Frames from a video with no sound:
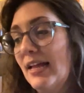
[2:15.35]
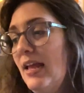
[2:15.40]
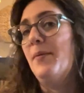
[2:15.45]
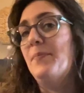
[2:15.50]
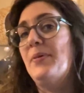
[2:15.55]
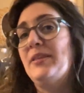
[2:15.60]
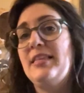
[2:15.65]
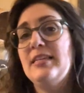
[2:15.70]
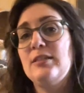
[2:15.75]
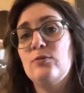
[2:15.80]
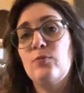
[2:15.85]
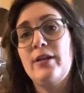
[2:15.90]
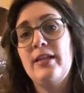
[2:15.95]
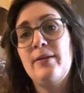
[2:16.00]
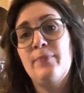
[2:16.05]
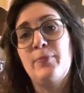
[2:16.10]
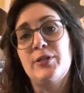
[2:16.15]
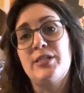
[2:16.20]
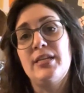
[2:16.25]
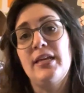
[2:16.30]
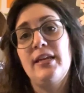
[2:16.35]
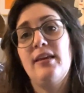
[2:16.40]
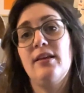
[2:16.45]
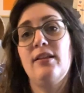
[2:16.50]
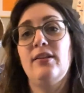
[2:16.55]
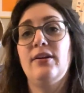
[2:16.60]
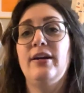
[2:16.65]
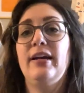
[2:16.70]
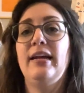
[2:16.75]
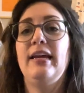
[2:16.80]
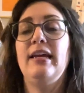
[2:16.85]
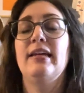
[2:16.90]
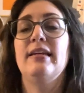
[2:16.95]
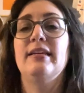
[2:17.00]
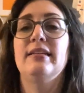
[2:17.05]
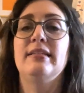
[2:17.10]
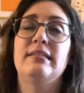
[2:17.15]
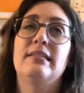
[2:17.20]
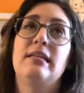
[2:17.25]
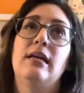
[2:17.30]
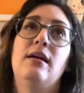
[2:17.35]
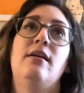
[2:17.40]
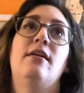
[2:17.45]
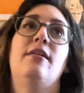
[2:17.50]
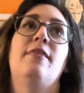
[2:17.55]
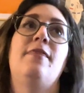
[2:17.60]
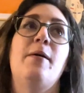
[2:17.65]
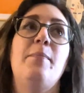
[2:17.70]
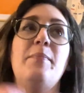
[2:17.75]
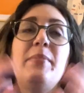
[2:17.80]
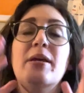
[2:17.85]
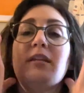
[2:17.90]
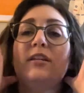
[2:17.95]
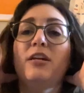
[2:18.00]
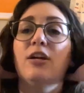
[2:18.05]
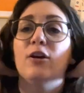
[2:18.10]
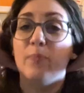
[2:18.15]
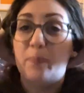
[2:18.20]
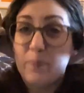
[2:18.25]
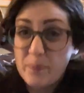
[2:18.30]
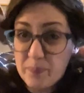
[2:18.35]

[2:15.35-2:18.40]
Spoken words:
But this one in particular is the Midyear